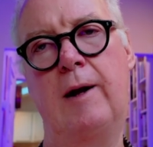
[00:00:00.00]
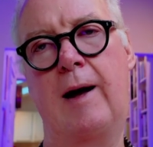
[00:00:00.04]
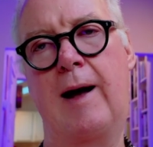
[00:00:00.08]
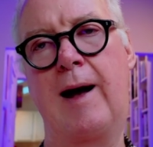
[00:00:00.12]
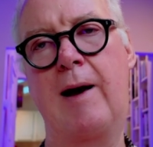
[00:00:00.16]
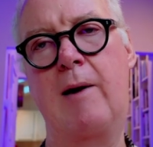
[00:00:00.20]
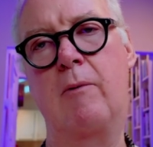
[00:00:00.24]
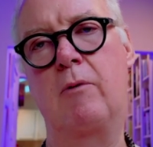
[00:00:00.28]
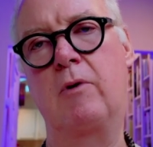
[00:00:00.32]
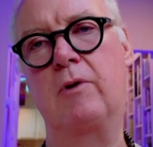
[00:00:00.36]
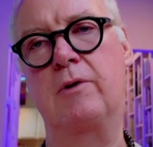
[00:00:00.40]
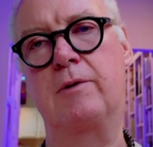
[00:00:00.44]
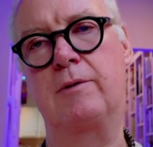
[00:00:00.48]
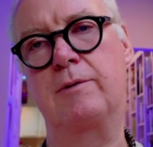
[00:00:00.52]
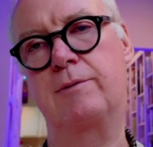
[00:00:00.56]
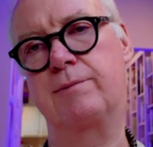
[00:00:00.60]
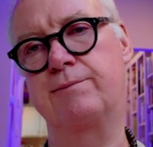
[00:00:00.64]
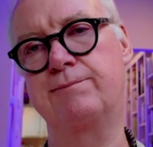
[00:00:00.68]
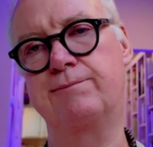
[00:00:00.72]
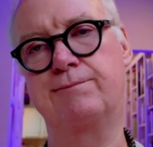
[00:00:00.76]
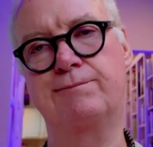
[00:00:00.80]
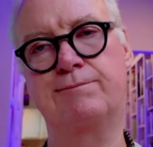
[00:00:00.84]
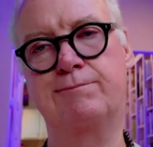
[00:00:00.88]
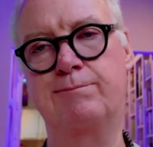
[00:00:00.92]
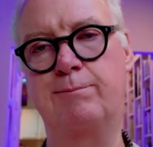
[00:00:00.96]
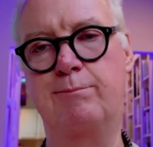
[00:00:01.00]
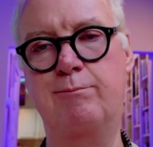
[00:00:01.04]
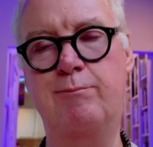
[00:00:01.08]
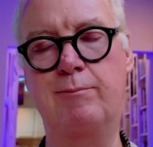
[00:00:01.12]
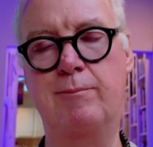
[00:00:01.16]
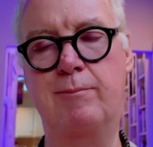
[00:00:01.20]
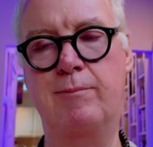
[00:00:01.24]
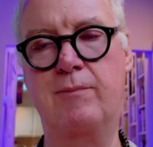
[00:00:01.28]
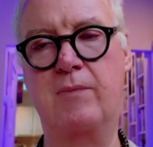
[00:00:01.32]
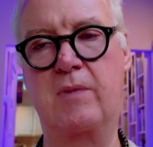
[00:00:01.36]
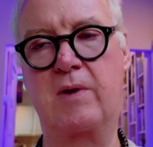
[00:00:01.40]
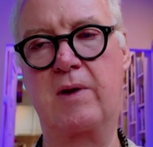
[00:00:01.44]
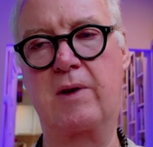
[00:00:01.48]
I would
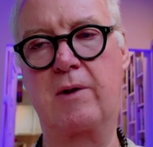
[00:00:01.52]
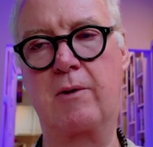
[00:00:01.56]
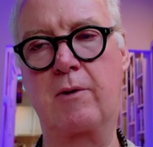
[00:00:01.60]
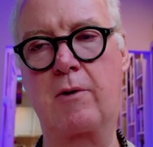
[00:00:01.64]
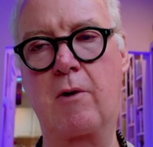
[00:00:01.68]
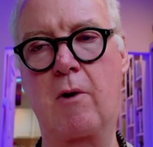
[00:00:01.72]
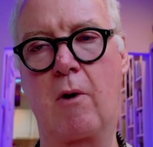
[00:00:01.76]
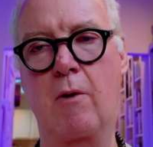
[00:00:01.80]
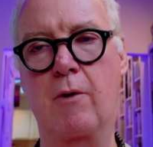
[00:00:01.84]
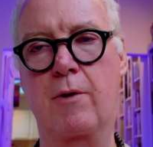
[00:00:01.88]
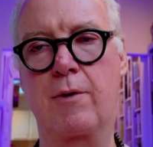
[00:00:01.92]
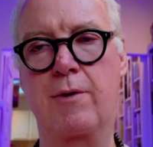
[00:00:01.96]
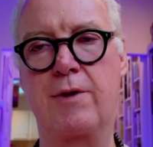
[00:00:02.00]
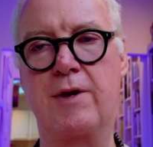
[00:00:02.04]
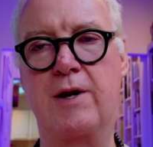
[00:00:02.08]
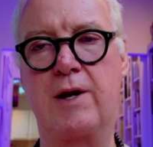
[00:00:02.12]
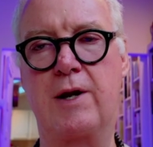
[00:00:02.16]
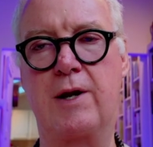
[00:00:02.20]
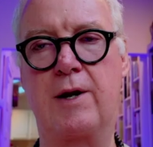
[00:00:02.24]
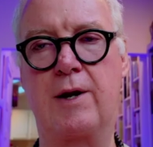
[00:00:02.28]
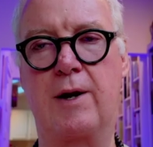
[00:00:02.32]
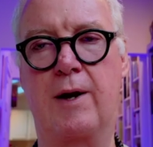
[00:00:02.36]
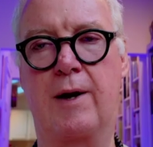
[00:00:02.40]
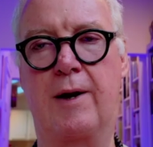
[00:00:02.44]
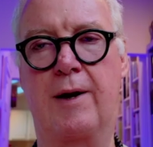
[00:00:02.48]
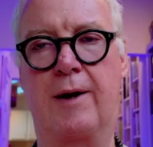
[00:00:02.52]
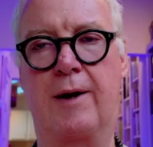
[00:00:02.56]
go to the